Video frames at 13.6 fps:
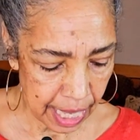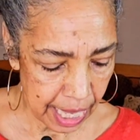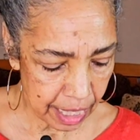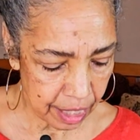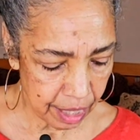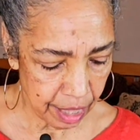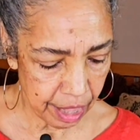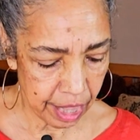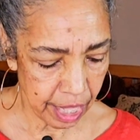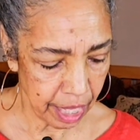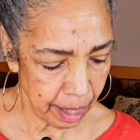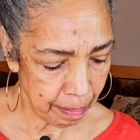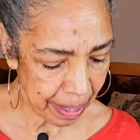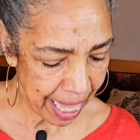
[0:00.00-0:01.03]
In
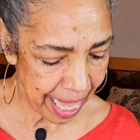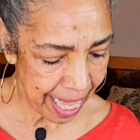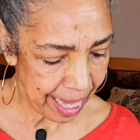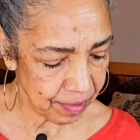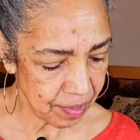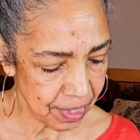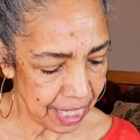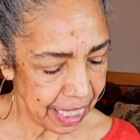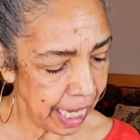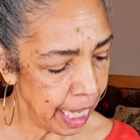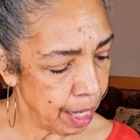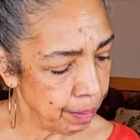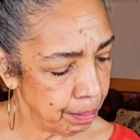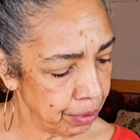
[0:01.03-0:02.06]
the past, the
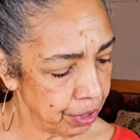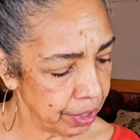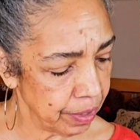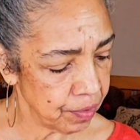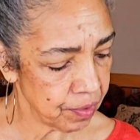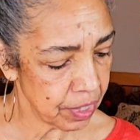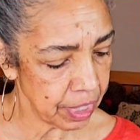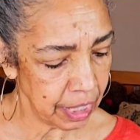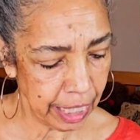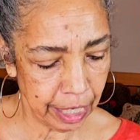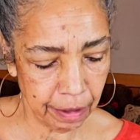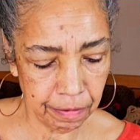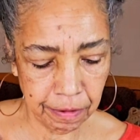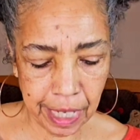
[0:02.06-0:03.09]
Emperor is
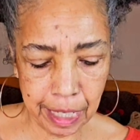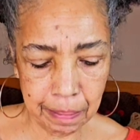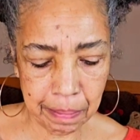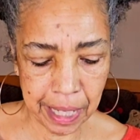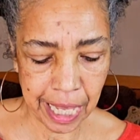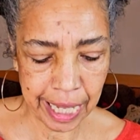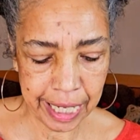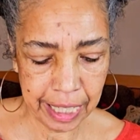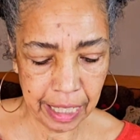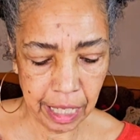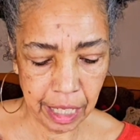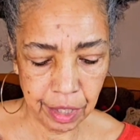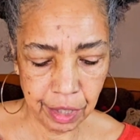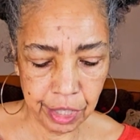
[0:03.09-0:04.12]
clarified by
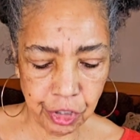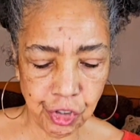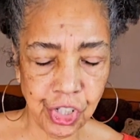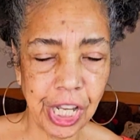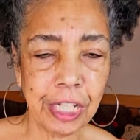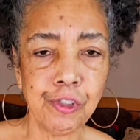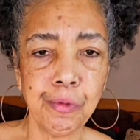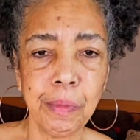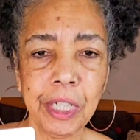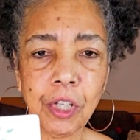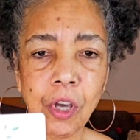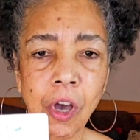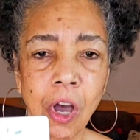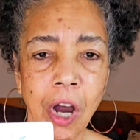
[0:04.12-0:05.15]
the
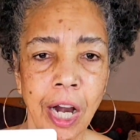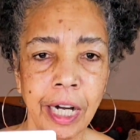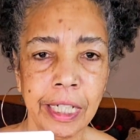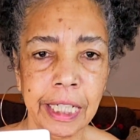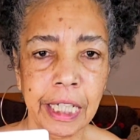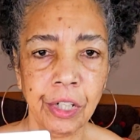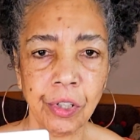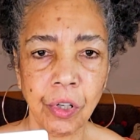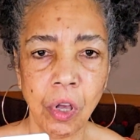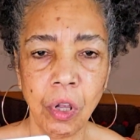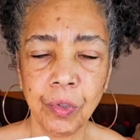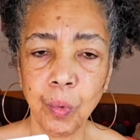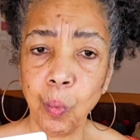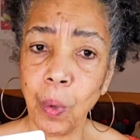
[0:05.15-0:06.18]
Judgment card, here
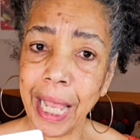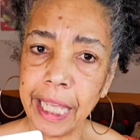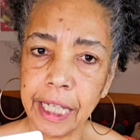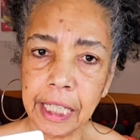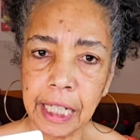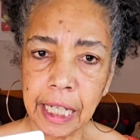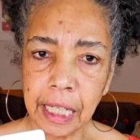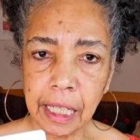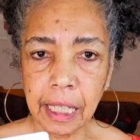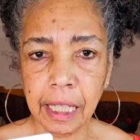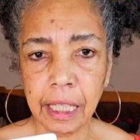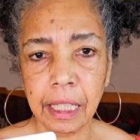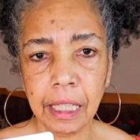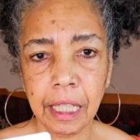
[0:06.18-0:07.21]
called Awakening,
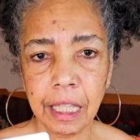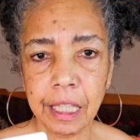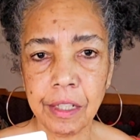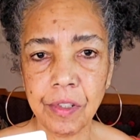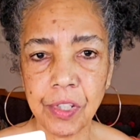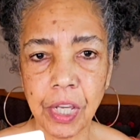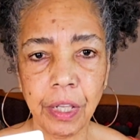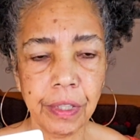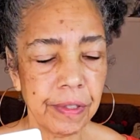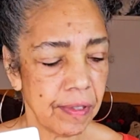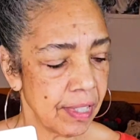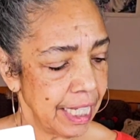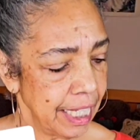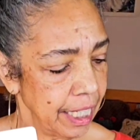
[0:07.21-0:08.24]
the
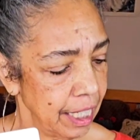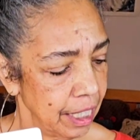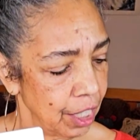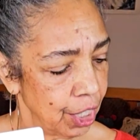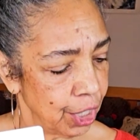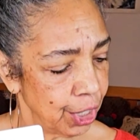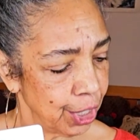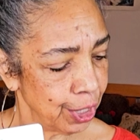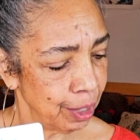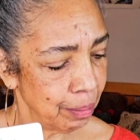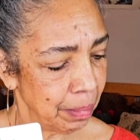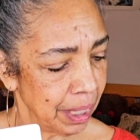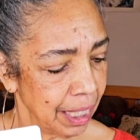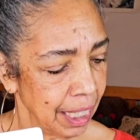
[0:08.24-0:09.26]
Tulsi
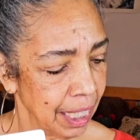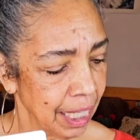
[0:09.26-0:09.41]
herb,